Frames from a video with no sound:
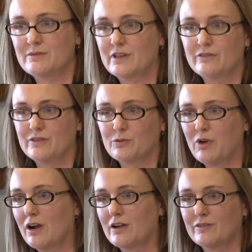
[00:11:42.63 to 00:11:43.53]
I mean, if you're
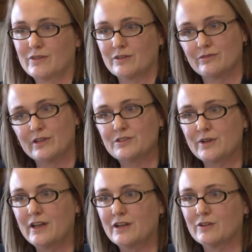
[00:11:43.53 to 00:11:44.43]
part of a free
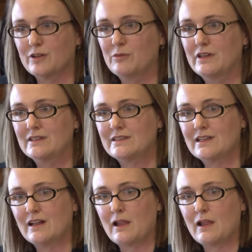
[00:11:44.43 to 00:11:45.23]
trade agreement,